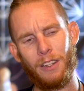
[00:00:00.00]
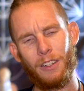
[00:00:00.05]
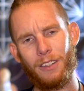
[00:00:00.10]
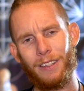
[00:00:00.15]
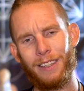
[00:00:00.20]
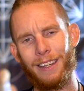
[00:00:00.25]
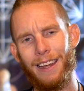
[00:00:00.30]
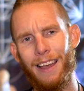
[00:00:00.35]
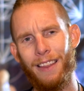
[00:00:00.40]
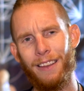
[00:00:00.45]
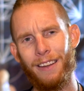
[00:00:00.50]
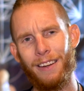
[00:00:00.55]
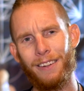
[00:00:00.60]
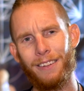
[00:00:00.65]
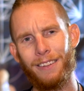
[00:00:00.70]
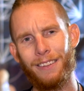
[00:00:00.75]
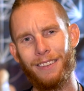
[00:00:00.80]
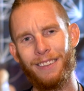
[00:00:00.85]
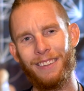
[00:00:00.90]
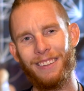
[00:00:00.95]

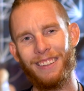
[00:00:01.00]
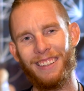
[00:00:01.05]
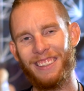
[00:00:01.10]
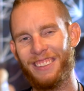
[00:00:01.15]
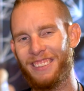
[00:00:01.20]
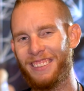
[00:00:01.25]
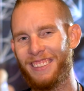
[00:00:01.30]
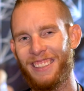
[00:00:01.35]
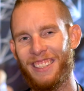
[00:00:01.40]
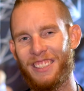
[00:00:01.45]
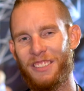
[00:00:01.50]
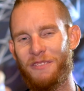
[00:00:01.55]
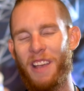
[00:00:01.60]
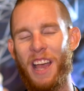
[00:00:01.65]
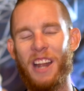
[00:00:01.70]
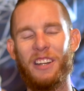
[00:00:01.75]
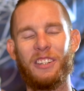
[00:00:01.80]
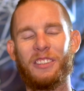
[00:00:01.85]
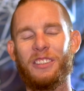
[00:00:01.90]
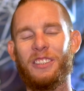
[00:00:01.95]
together, and it's
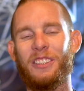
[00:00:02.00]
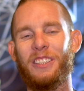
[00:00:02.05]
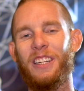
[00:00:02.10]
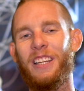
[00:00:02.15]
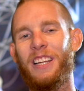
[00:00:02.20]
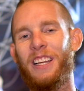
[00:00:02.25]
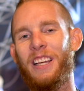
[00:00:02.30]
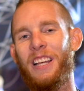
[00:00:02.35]
magical.